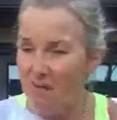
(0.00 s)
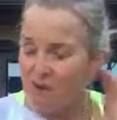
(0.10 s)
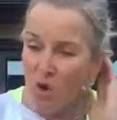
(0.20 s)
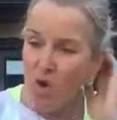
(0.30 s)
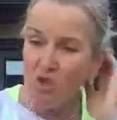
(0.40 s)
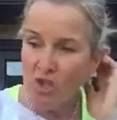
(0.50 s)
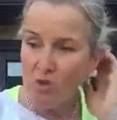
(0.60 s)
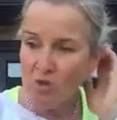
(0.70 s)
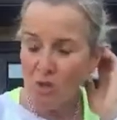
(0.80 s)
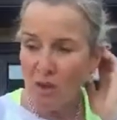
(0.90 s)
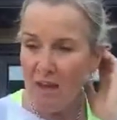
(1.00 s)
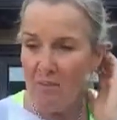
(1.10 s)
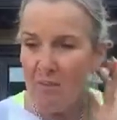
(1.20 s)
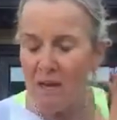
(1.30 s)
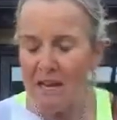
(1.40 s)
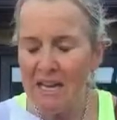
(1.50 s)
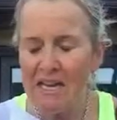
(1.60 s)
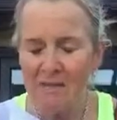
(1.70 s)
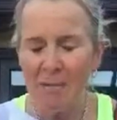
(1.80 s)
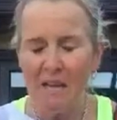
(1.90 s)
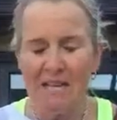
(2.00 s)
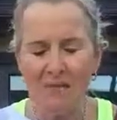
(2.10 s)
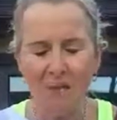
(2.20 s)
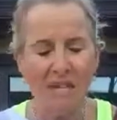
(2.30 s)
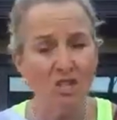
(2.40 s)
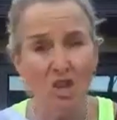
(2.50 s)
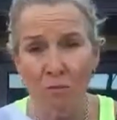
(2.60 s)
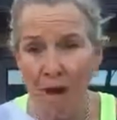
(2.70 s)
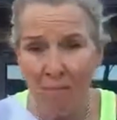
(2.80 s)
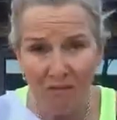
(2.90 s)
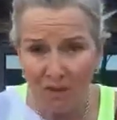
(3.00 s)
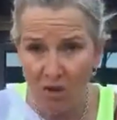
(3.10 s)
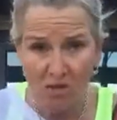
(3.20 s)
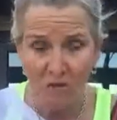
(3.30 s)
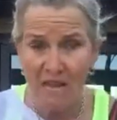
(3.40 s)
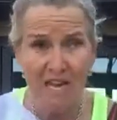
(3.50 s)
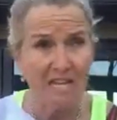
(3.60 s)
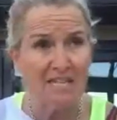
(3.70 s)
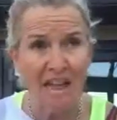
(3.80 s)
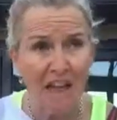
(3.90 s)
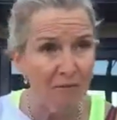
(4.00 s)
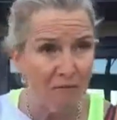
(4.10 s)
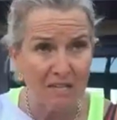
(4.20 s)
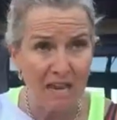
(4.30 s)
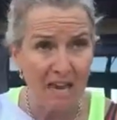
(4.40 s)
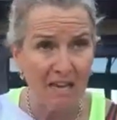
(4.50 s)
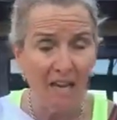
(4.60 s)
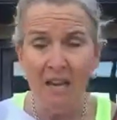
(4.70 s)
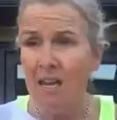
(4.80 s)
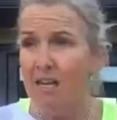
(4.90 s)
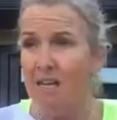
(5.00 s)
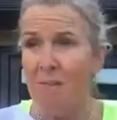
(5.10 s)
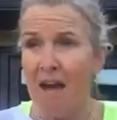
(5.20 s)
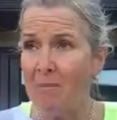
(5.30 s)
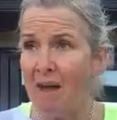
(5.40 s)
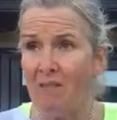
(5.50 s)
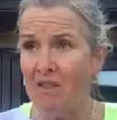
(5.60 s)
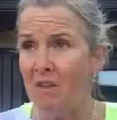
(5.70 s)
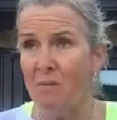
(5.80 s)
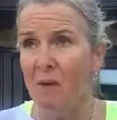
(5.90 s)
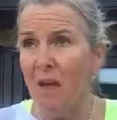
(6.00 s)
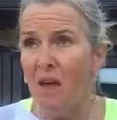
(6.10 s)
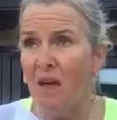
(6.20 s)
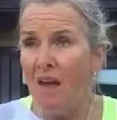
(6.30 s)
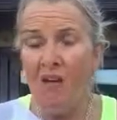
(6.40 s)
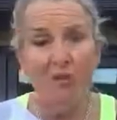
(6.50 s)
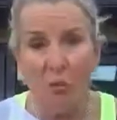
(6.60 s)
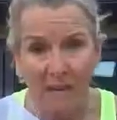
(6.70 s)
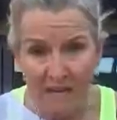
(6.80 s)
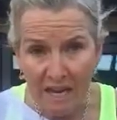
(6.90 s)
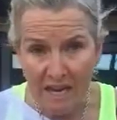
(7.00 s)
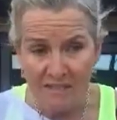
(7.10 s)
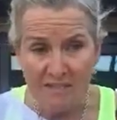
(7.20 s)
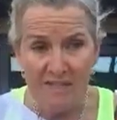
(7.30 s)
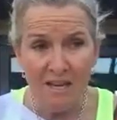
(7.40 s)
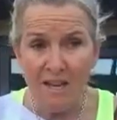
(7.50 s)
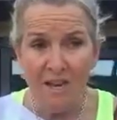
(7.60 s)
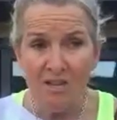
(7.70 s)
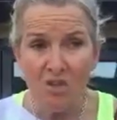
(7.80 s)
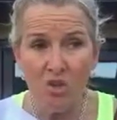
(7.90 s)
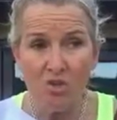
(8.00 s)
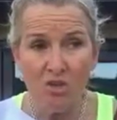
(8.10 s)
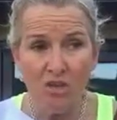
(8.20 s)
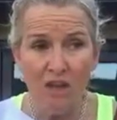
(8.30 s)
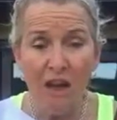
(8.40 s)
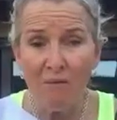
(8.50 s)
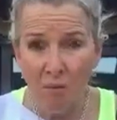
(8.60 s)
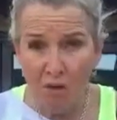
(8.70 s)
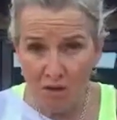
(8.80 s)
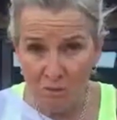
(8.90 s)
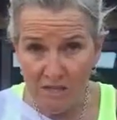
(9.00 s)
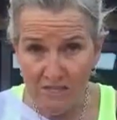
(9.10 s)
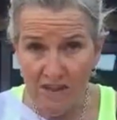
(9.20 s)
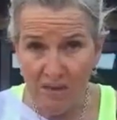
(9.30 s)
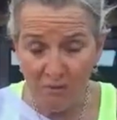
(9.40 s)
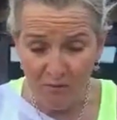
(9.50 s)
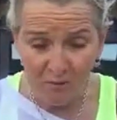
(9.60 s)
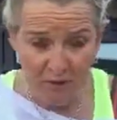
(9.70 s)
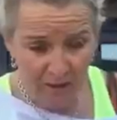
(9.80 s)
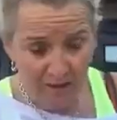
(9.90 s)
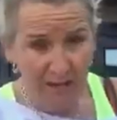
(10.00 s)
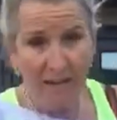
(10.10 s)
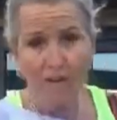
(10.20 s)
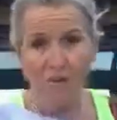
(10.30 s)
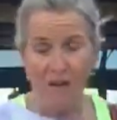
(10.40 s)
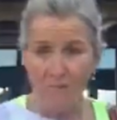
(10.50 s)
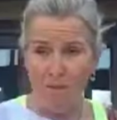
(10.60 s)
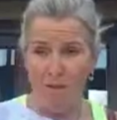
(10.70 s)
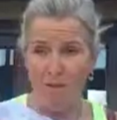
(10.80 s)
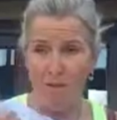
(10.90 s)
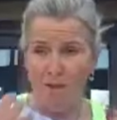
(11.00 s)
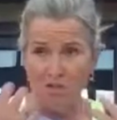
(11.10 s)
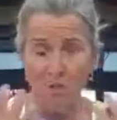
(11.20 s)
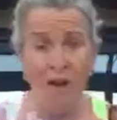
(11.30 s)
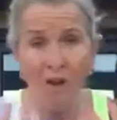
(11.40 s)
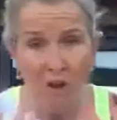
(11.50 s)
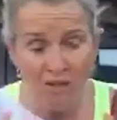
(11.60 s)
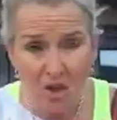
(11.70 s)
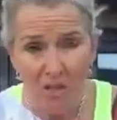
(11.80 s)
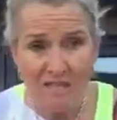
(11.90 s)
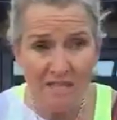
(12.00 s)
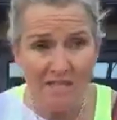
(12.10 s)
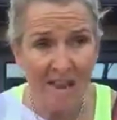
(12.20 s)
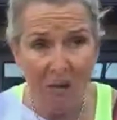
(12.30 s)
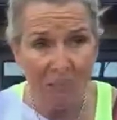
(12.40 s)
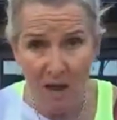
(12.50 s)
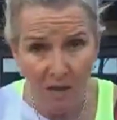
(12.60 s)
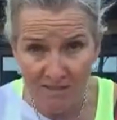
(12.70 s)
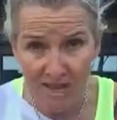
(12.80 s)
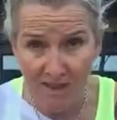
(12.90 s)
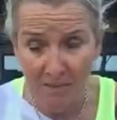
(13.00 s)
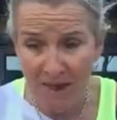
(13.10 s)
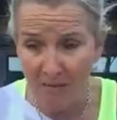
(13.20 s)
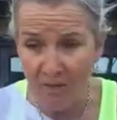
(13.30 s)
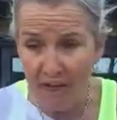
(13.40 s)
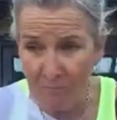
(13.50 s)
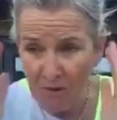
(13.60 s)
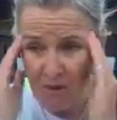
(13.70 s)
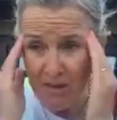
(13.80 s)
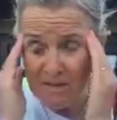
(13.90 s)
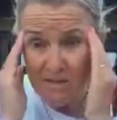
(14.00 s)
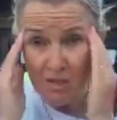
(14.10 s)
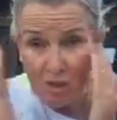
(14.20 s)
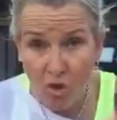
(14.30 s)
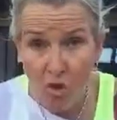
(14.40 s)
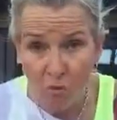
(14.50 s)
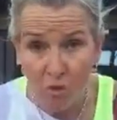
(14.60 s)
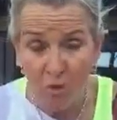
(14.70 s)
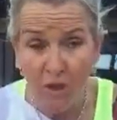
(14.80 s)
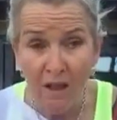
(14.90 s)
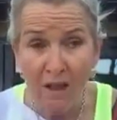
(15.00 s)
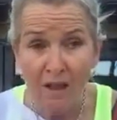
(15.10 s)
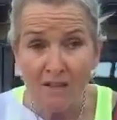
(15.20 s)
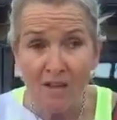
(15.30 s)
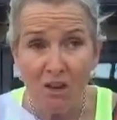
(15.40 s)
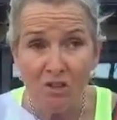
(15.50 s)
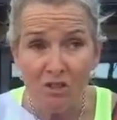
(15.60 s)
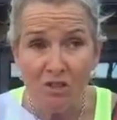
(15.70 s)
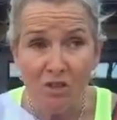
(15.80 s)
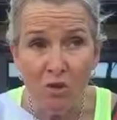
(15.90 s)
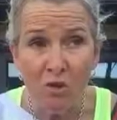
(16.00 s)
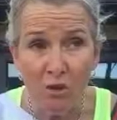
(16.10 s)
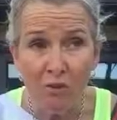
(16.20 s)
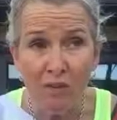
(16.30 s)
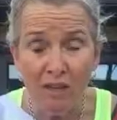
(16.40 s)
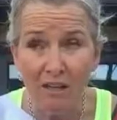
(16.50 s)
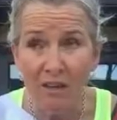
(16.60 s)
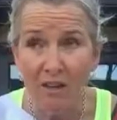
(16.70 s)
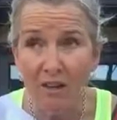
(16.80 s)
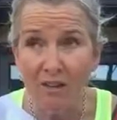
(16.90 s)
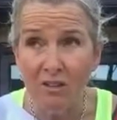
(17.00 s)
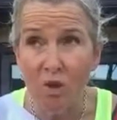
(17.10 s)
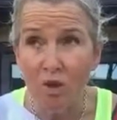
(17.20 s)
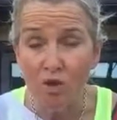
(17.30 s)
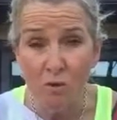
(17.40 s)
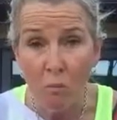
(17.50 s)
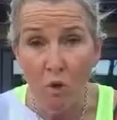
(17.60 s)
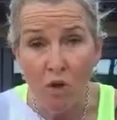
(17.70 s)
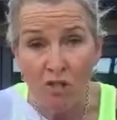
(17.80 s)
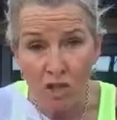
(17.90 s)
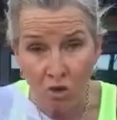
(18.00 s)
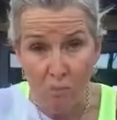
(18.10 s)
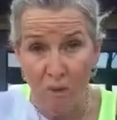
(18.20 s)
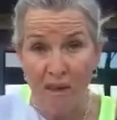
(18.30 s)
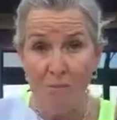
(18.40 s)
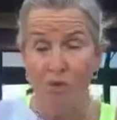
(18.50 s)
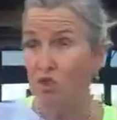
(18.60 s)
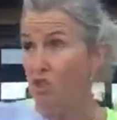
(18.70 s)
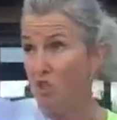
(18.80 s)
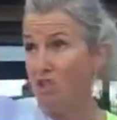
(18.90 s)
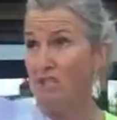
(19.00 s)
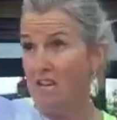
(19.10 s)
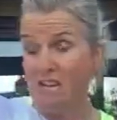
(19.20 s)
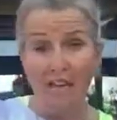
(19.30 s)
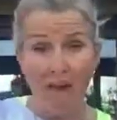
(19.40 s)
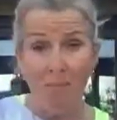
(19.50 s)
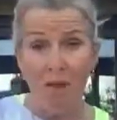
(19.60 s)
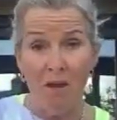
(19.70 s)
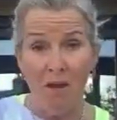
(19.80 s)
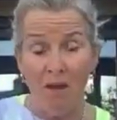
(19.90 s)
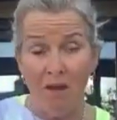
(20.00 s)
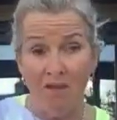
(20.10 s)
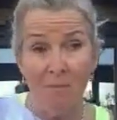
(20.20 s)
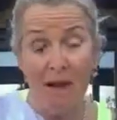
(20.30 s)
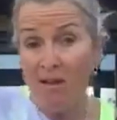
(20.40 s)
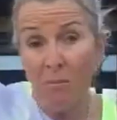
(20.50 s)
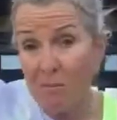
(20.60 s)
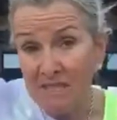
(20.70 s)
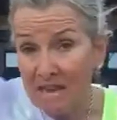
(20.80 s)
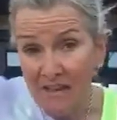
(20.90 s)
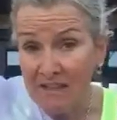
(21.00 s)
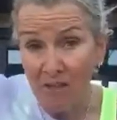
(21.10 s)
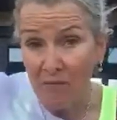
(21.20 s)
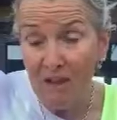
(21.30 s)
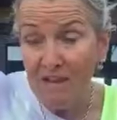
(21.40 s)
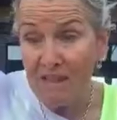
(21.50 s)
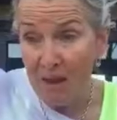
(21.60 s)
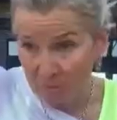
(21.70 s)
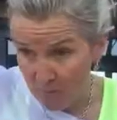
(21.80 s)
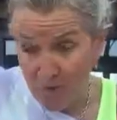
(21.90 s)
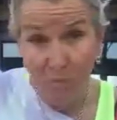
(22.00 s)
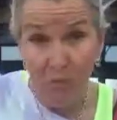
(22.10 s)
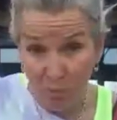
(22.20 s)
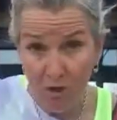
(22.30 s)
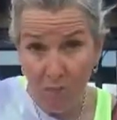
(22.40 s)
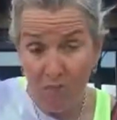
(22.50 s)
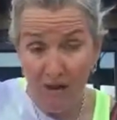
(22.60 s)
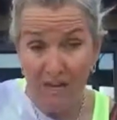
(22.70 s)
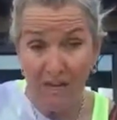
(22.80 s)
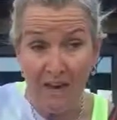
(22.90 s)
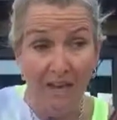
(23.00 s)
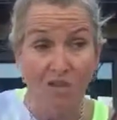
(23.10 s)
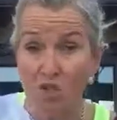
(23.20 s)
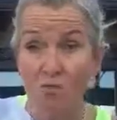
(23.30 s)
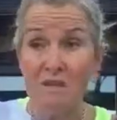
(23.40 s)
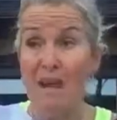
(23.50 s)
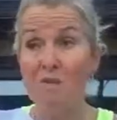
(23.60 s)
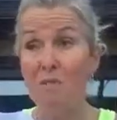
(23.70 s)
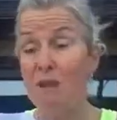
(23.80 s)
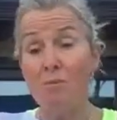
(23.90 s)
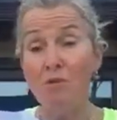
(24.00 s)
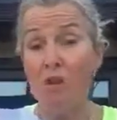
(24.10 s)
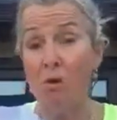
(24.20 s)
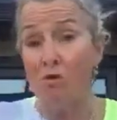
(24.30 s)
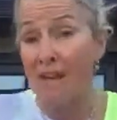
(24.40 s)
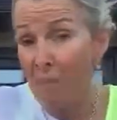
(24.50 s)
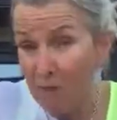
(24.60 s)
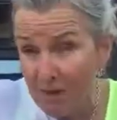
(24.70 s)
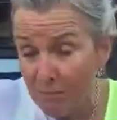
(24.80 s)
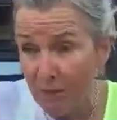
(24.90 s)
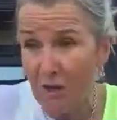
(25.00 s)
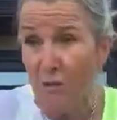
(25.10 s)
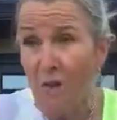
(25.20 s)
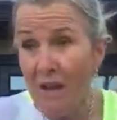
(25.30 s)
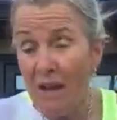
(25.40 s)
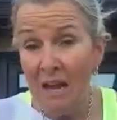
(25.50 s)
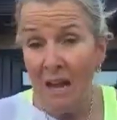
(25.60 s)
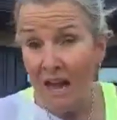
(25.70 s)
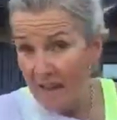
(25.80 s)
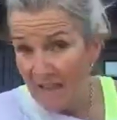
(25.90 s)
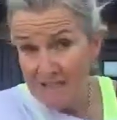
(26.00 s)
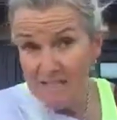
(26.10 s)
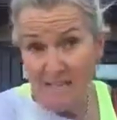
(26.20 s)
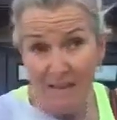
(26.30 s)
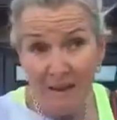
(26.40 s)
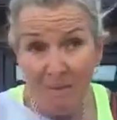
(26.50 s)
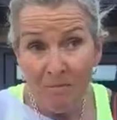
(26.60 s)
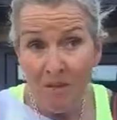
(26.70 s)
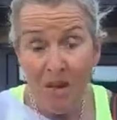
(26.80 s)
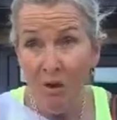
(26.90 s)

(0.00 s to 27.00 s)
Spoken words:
if you're new to it, please, please, please, you might be having those feelings every day. You might be having them at the weekends. Just have a word with yourself. Get a grip and do it. I know I don't mean to sound blasé about that, but it's normal. So do not think that you're doing worse than other people just because you see them. They might not be telling feeling that, but people will be feeling it, and sometimes people don't. You get people who, like Andy, you